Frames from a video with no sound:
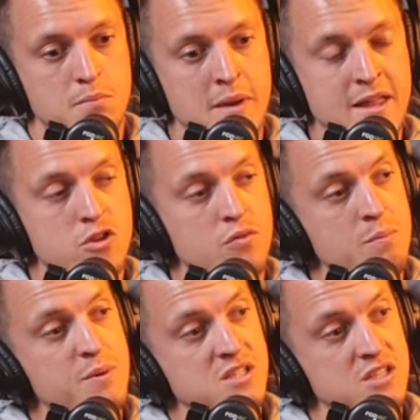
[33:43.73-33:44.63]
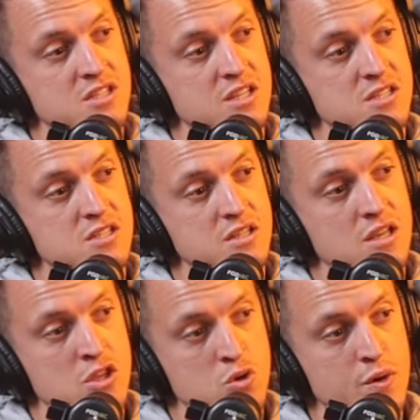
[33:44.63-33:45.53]
mentoring businesses
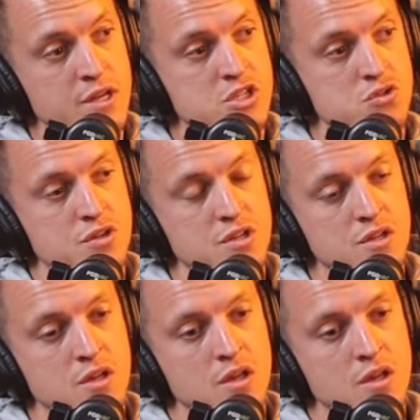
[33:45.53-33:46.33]
in your industry?